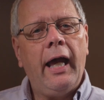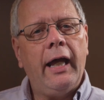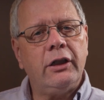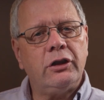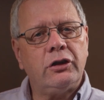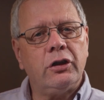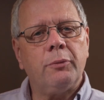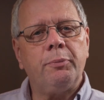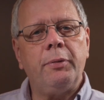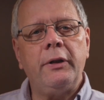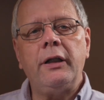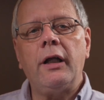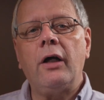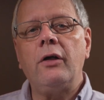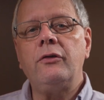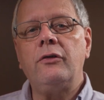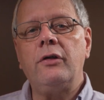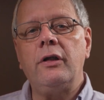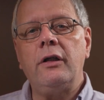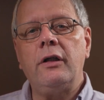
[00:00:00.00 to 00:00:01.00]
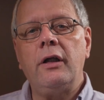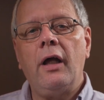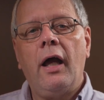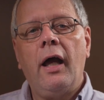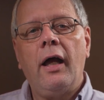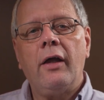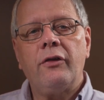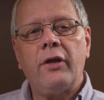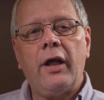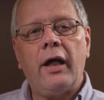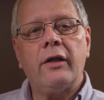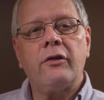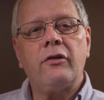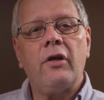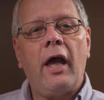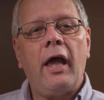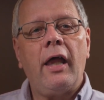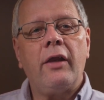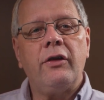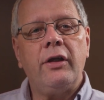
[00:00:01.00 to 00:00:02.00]
It should be noted that
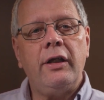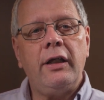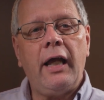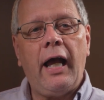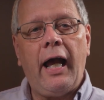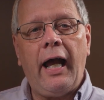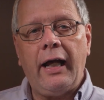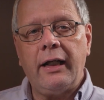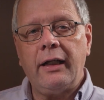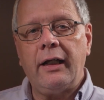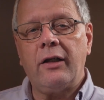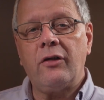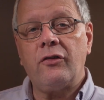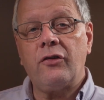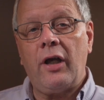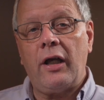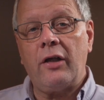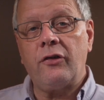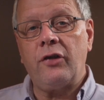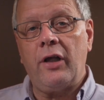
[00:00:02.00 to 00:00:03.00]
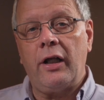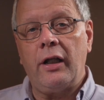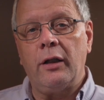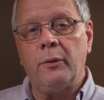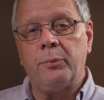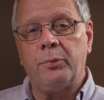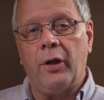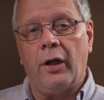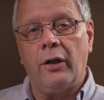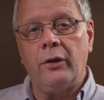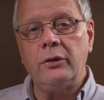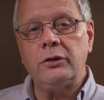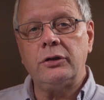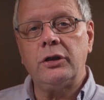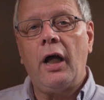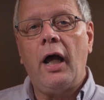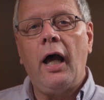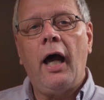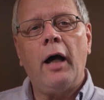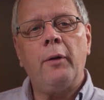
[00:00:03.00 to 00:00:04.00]
the Annex SL
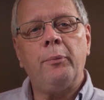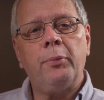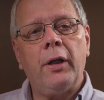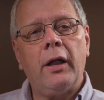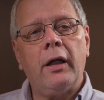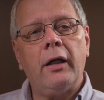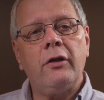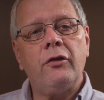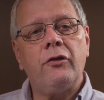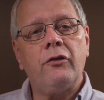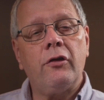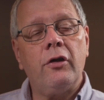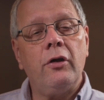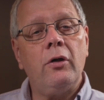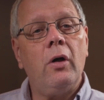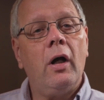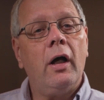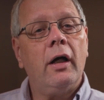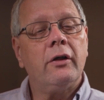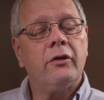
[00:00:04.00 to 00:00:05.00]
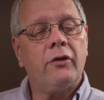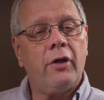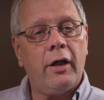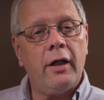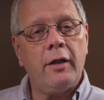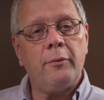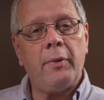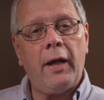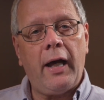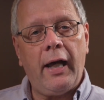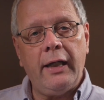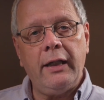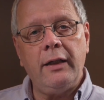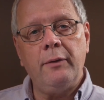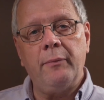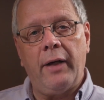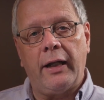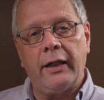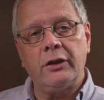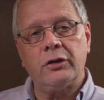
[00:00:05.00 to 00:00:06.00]
approach applies to Type A
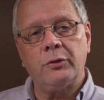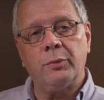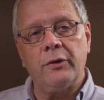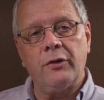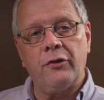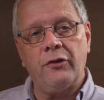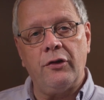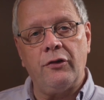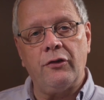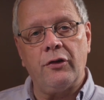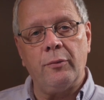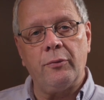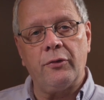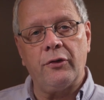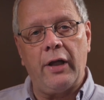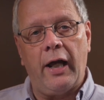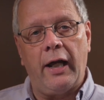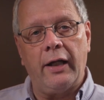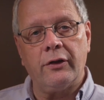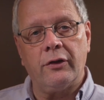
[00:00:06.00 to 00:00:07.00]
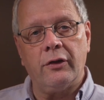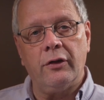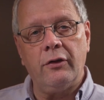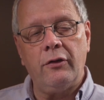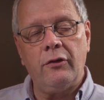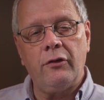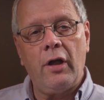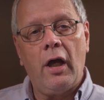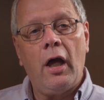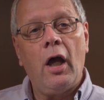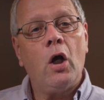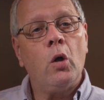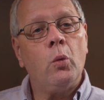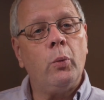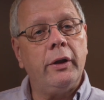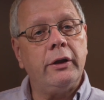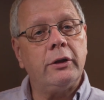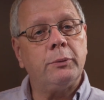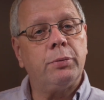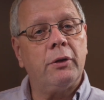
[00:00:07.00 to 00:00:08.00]
management system standards,
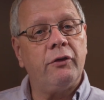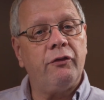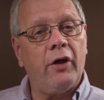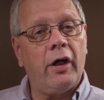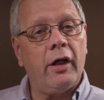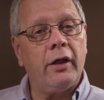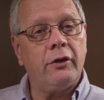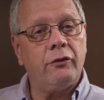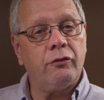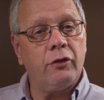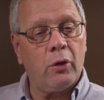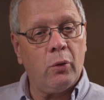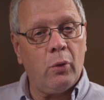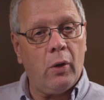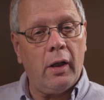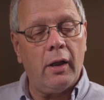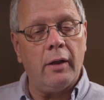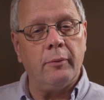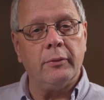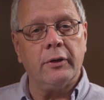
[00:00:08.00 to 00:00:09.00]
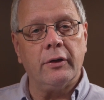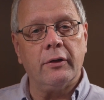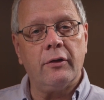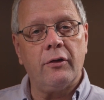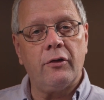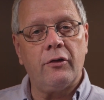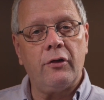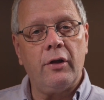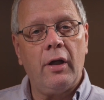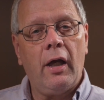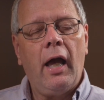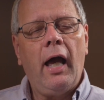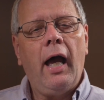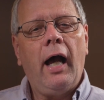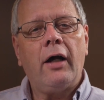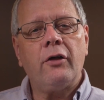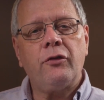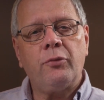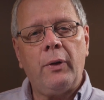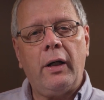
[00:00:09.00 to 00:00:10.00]
which provide requirements,
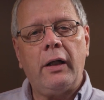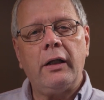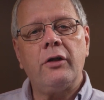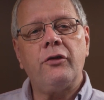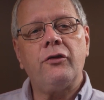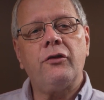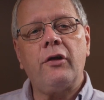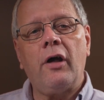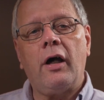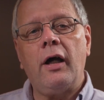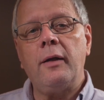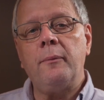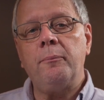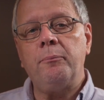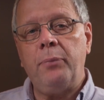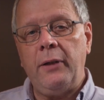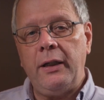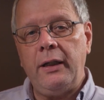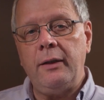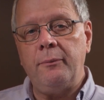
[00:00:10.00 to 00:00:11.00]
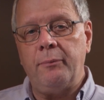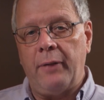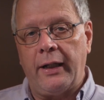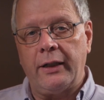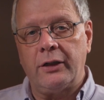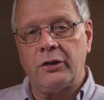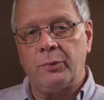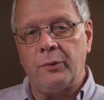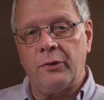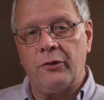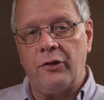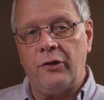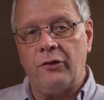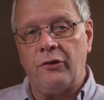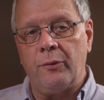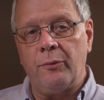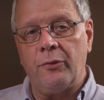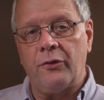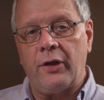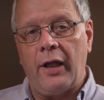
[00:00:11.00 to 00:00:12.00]
as well as Type B management
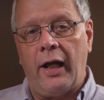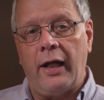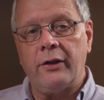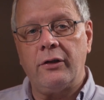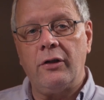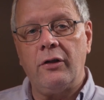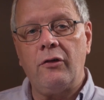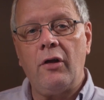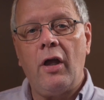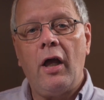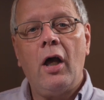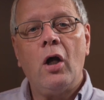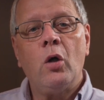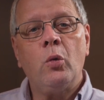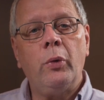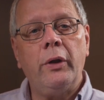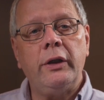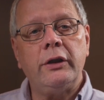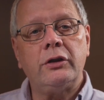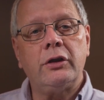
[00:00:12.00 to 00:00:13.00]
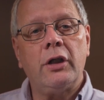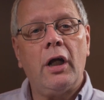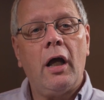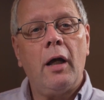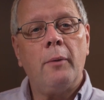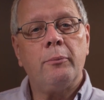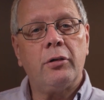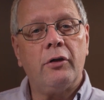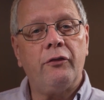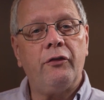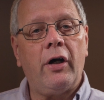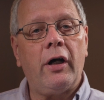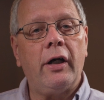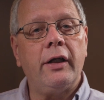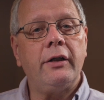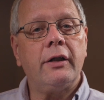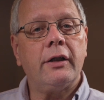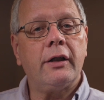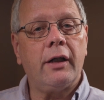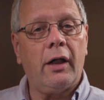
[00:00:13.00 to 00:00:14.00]
system standards, which
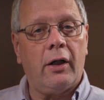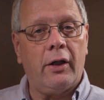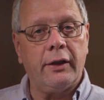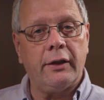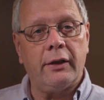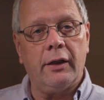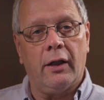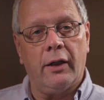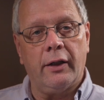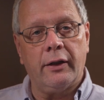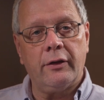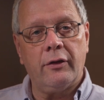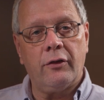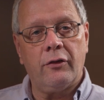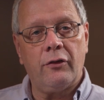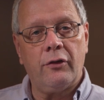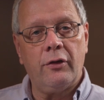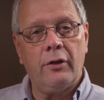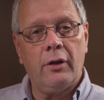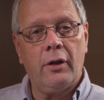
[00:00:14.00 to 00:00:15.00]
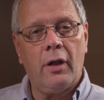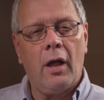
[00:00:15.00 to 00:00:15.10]
provide guidelines.